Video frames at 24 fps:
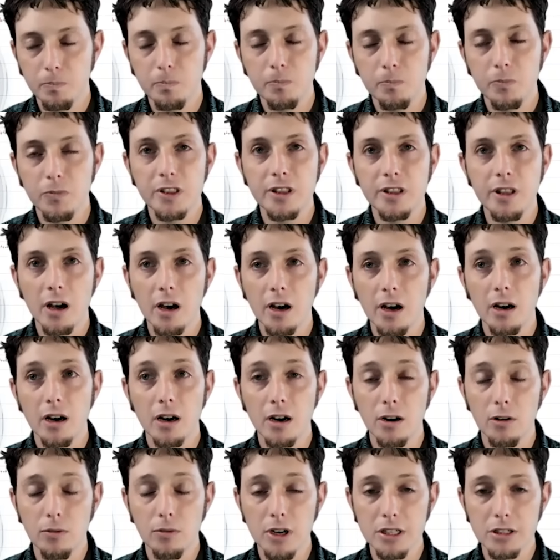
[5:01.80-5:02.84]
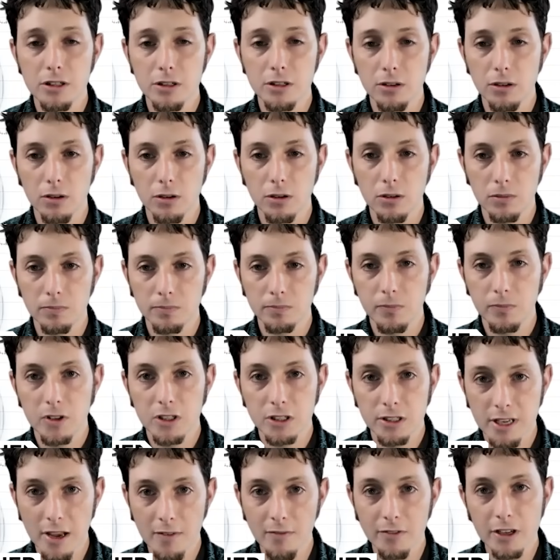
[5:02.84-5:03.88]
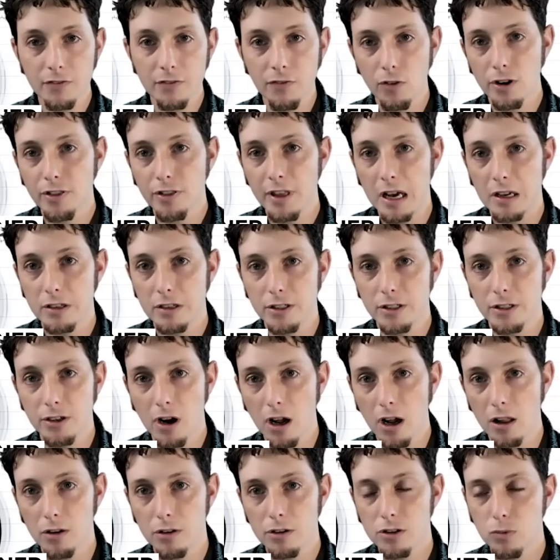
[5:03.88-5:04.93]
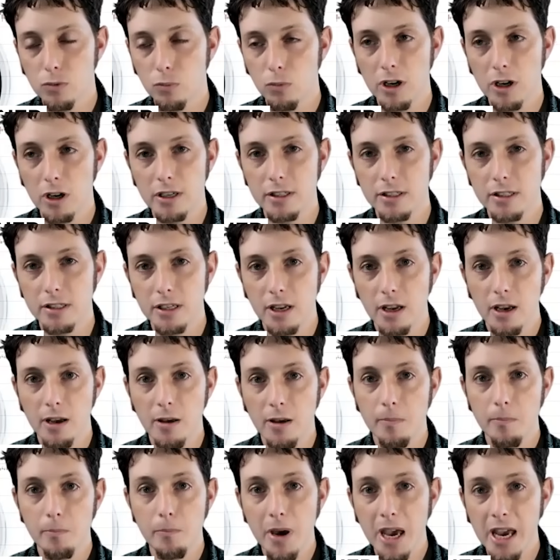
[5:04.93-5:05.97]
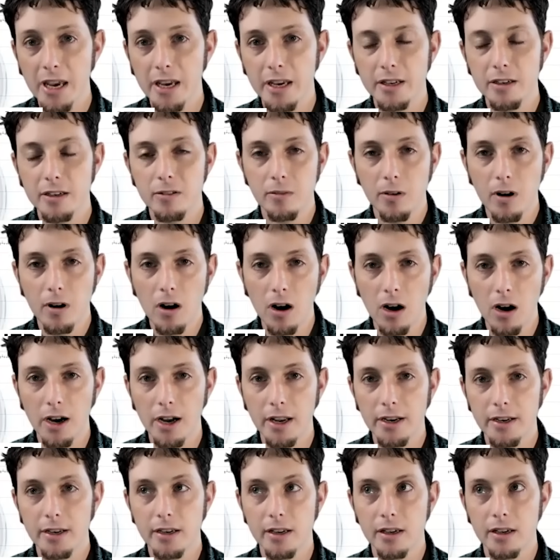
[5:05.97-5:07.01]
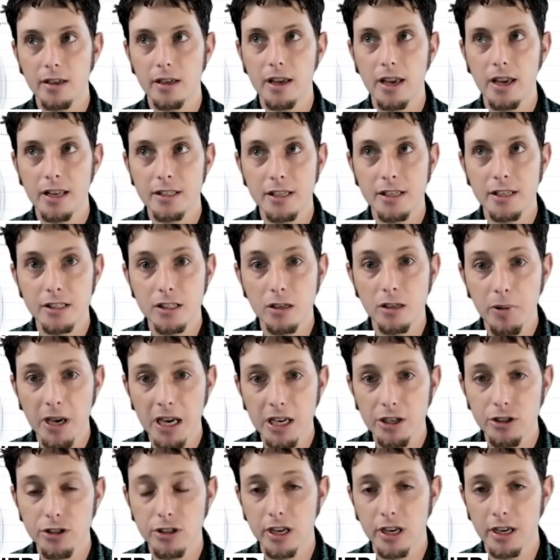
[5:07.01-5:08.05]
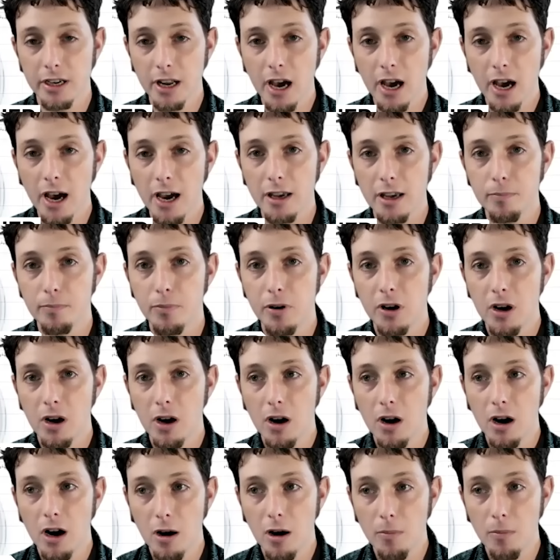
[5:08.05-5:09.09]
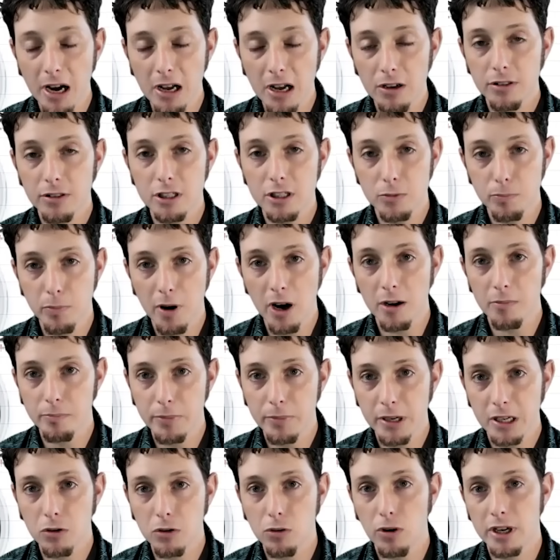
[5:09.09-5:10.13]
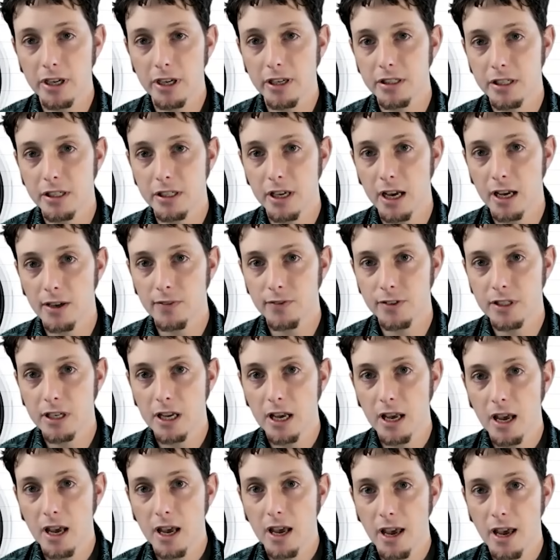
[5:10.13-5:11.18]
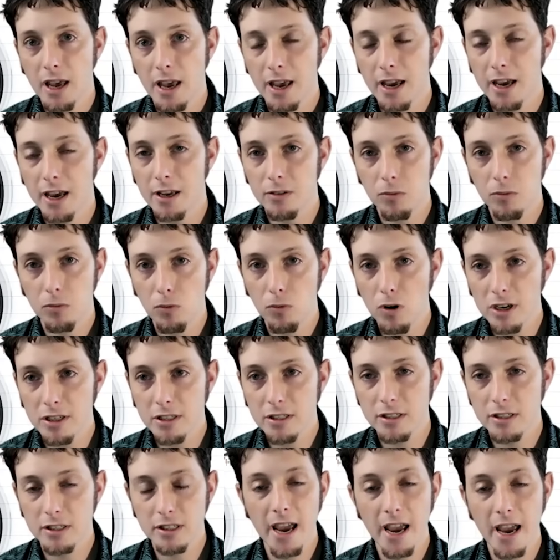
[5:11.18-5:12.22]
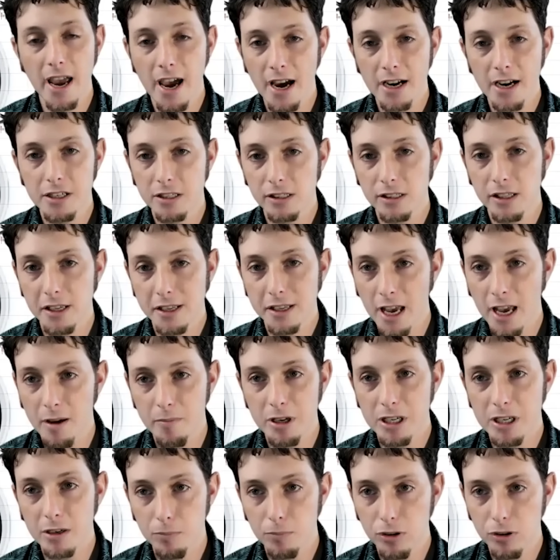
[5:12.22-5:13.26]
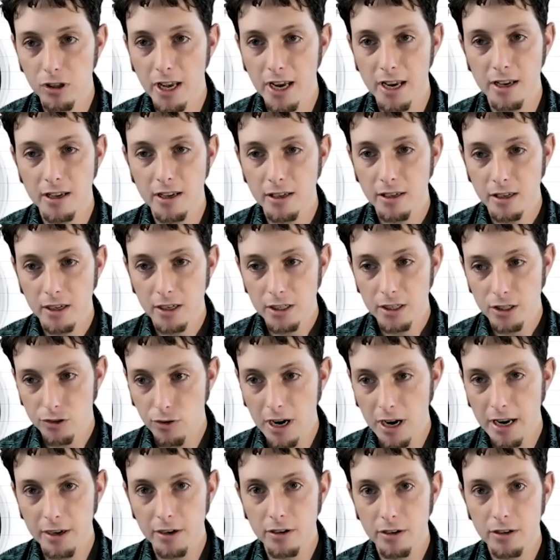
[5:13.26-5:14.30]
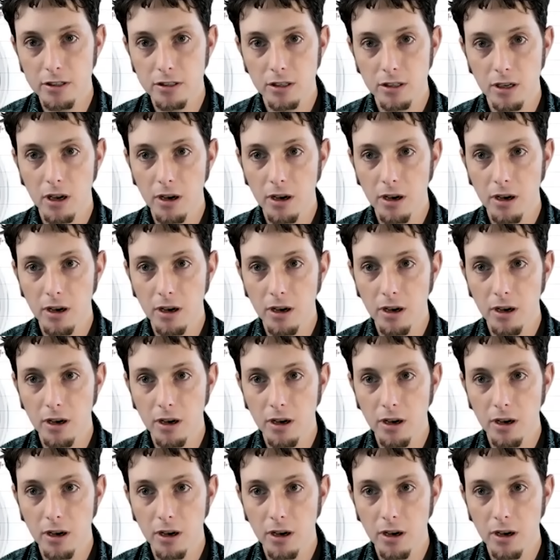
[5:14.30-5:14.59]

The original $74,000 was made on anticipation and hype about the spot Bitcoin ETFs. And once they actually came into play, traders